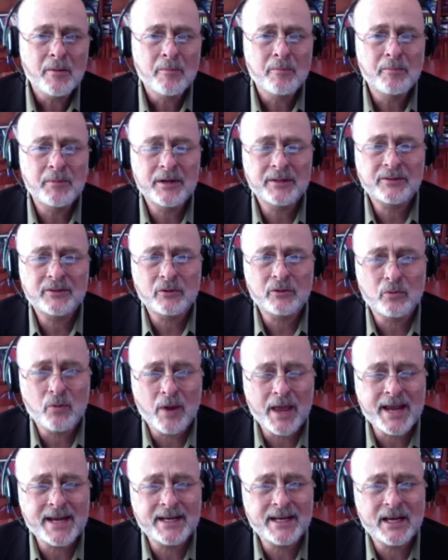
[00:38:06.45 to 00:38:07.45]
but the
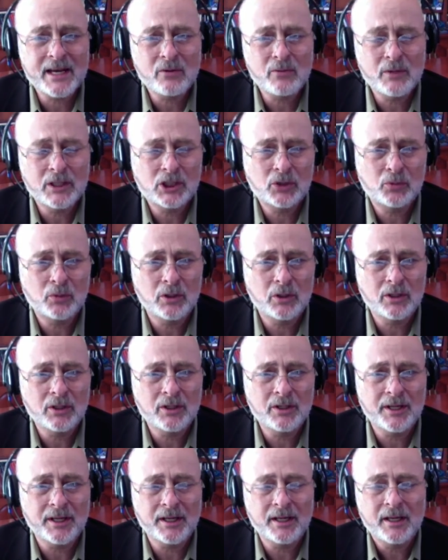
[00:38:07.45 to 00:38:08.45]
rate at which we're
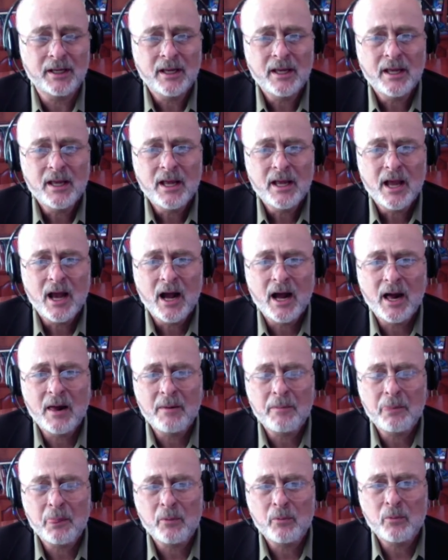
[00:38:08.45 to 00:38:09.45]
learning.
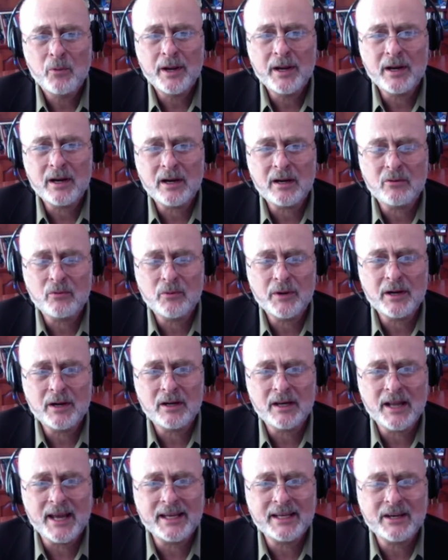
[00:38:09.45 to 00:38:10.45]
Um, we are we
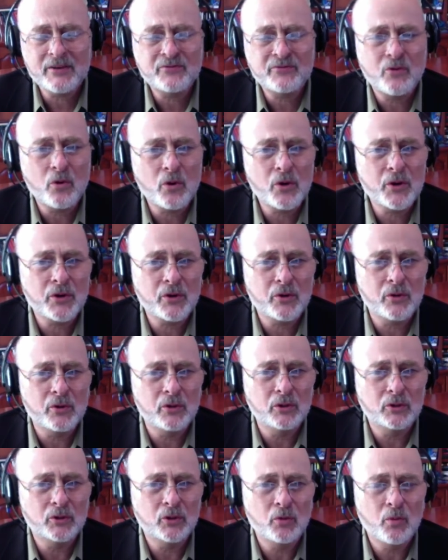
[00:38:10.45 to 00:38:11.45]
are like a
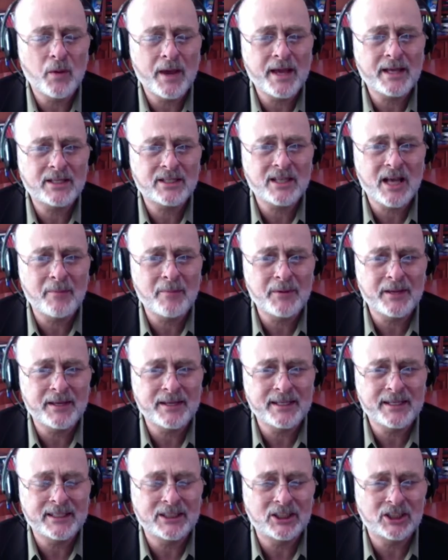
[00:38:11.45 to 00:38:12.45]
four-year-old who wakes up
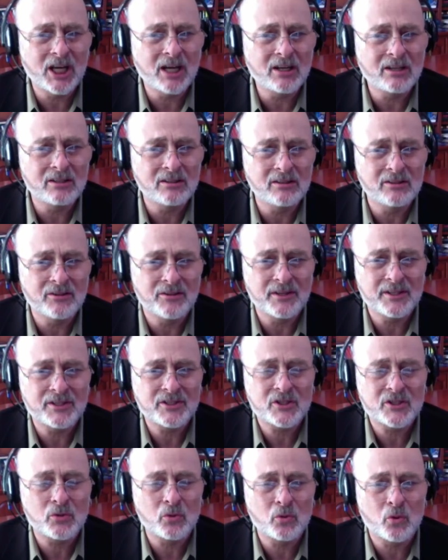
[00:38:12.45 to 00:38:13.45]
in a jungle
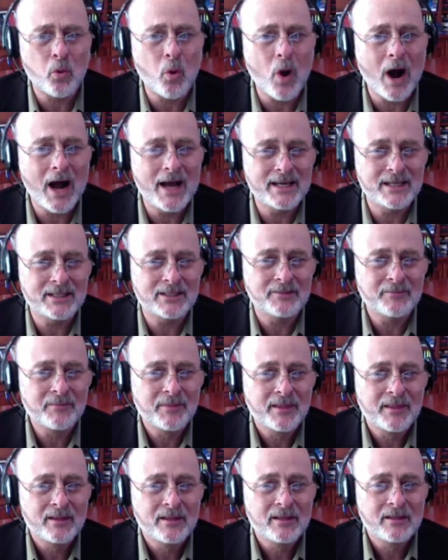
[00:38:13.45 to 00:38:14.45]
that's quiet,
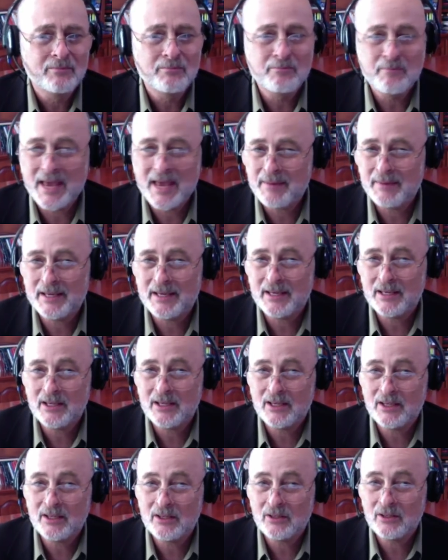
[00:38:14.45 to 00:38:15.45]

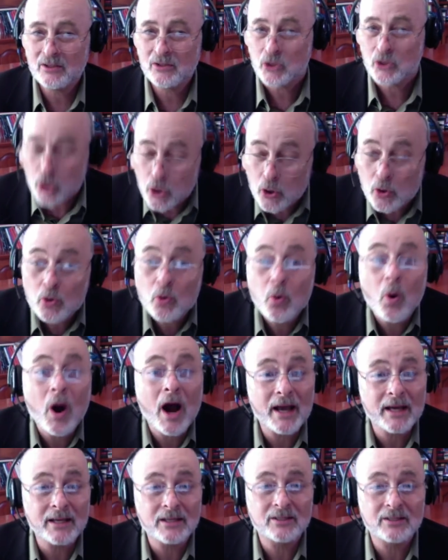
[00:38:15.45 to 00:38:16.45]
maybe too
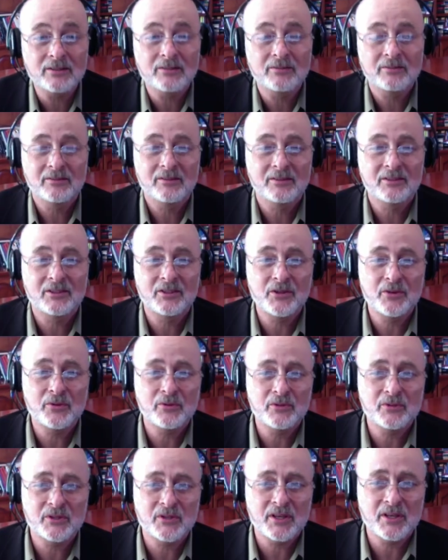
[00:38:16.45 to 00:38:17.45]
quiet, mm. to
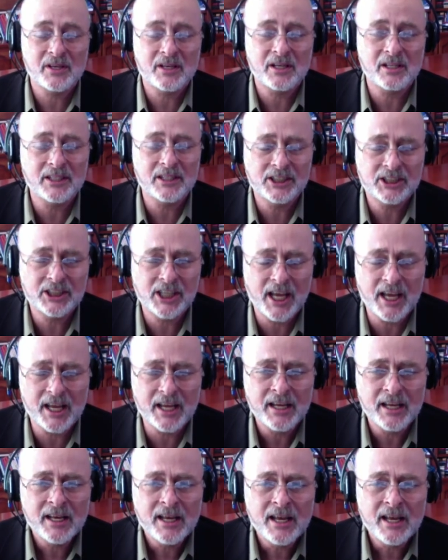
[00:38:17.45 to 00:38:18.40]
use the cliche,